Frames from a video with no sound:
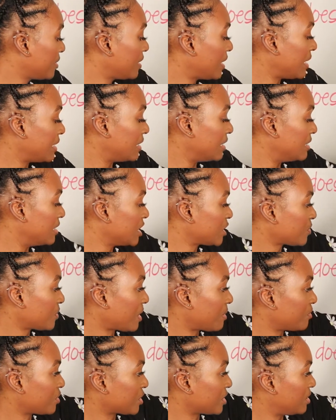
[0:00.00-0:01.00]
And then this one
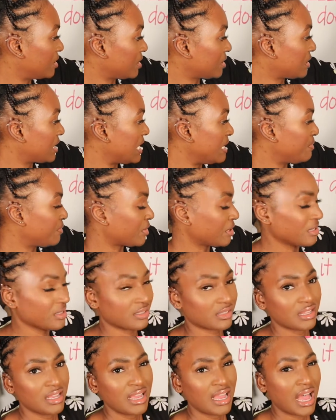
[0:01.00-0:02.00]
I'm just gonna keep
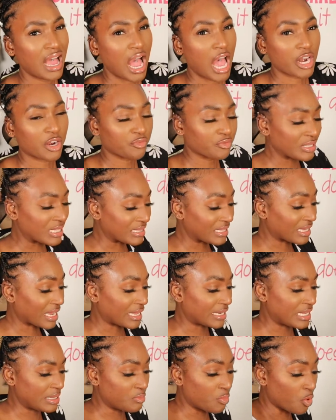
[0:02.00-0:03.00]
because I don't really think
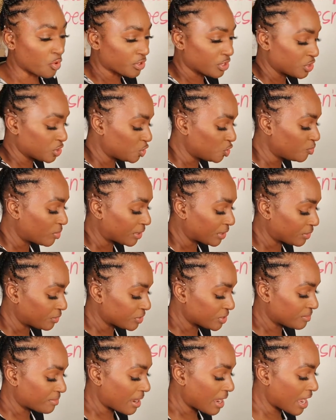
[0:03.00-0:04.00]
I need more than 2
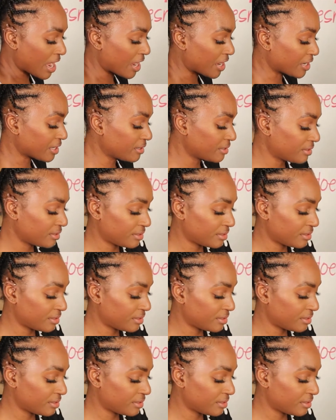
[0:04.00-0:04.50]
bundles in my hair.